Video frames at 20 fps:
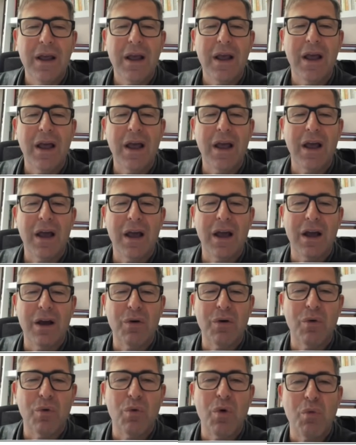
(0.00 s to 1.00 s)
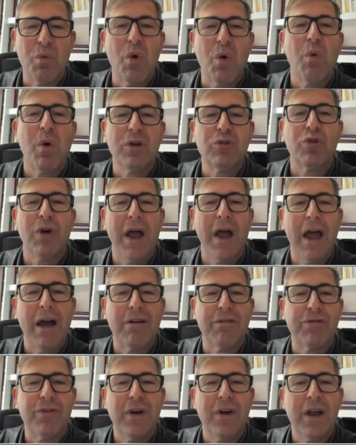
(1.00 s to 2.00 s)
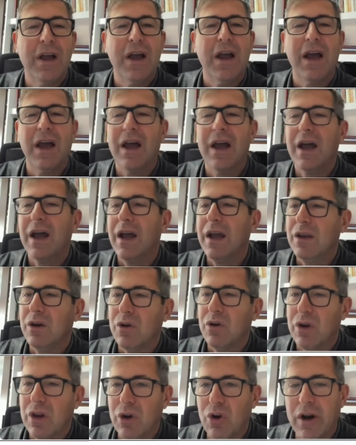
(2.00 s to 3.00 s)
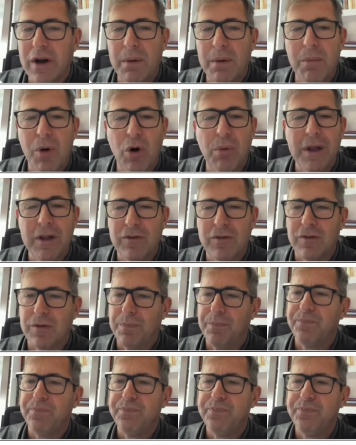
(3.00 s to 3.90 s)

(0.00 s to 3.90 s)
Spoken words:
we want to have in other moments,